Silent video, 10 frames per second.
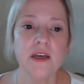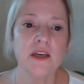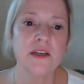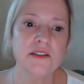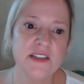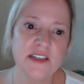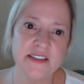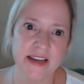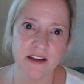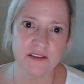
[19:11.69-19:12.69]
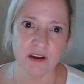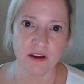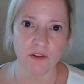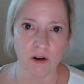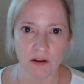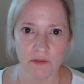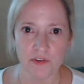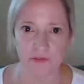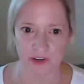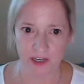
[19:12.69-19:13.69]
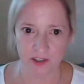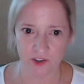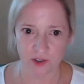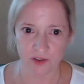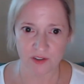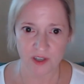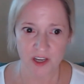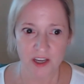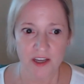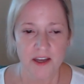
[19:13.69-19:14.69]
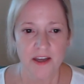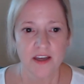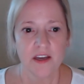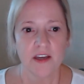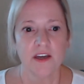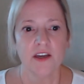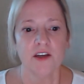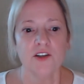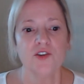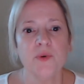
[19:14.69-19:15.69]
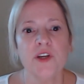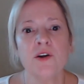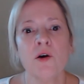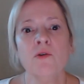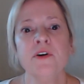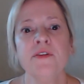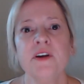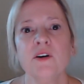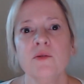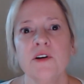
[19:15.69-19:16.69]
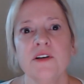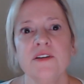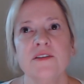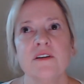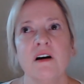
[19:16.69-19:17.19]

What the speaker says: is details on all of the financials. So we know that there was